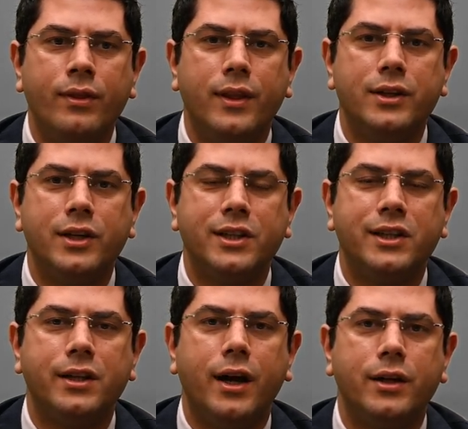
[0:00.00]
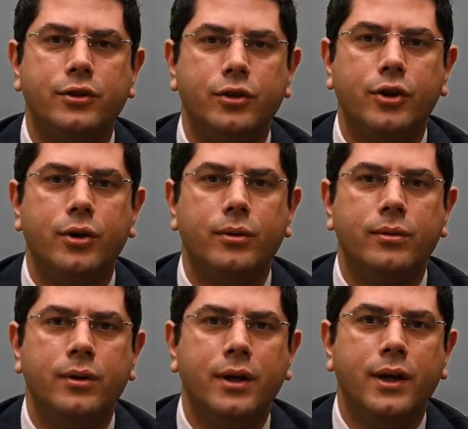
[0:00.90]
that are designed to
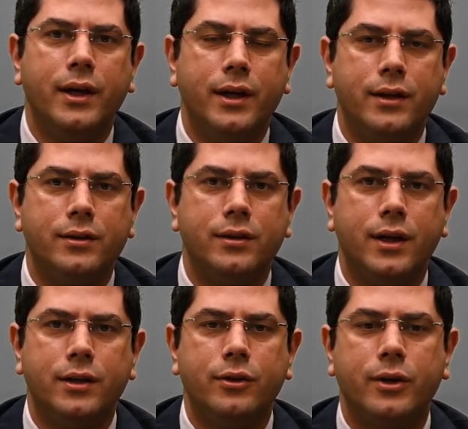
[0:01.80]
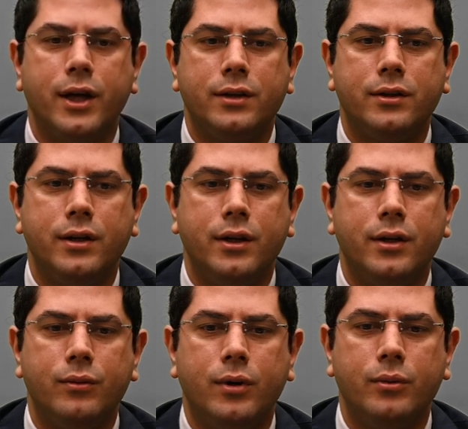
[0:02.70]
go in and look at
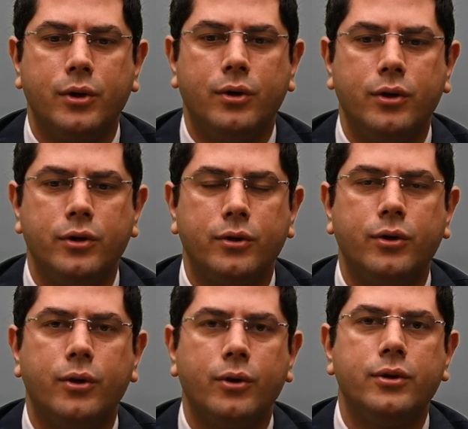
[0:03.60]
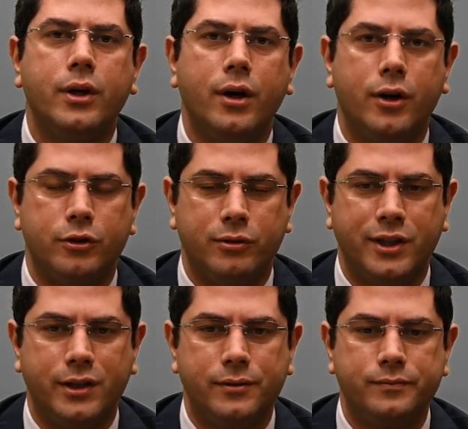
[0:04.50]
the what we call your coronary
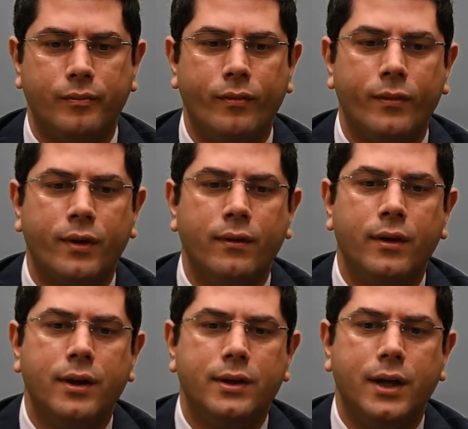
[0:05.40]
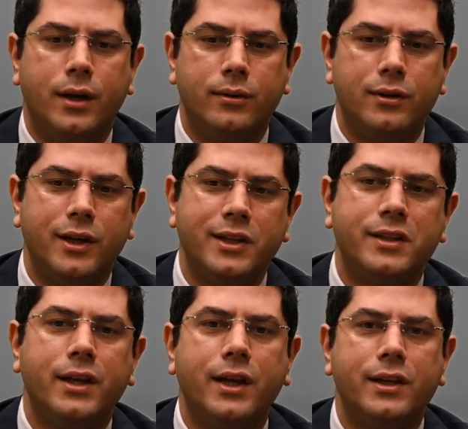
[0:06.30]
arteries. Now,
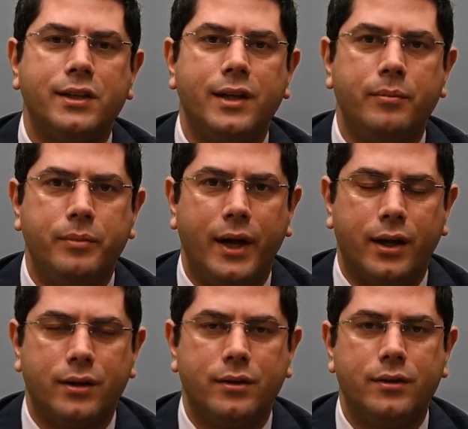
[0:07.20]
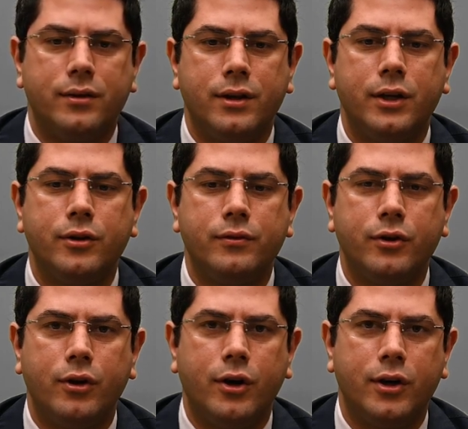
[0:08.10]
let's take a step back. Think of
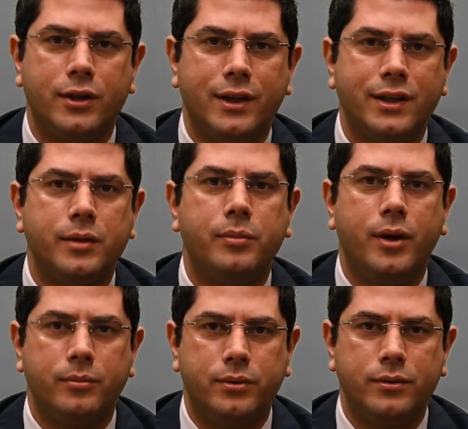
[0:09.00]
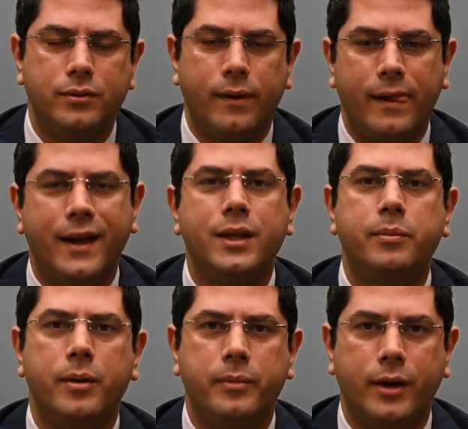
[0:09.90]
your heart as a pump. Any
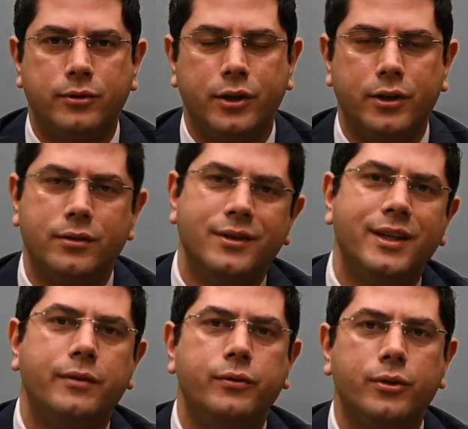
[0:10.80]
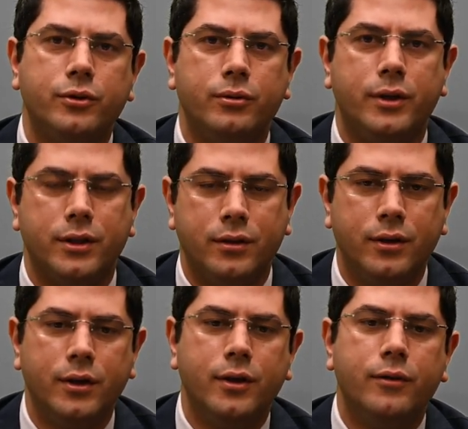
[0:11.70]
pump out there needs fuel to run.
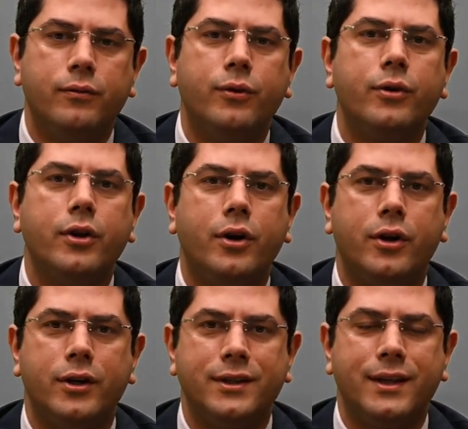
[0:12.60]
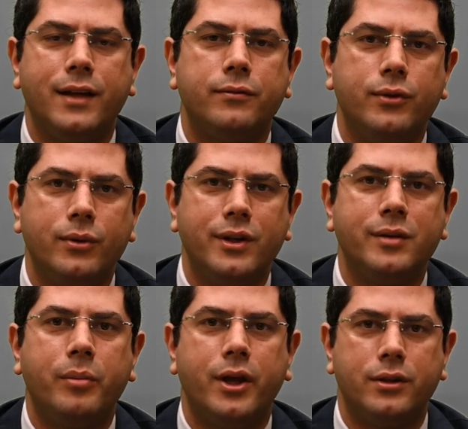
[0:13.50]
For the heart, that fuel is
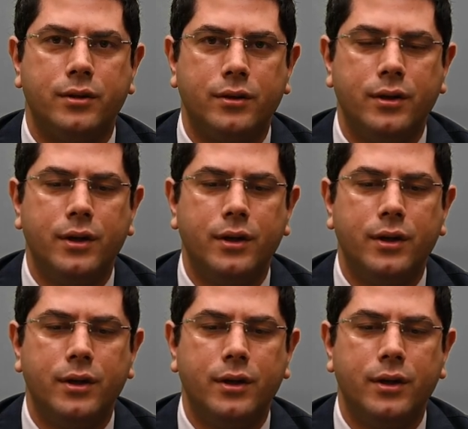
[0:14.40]
blood.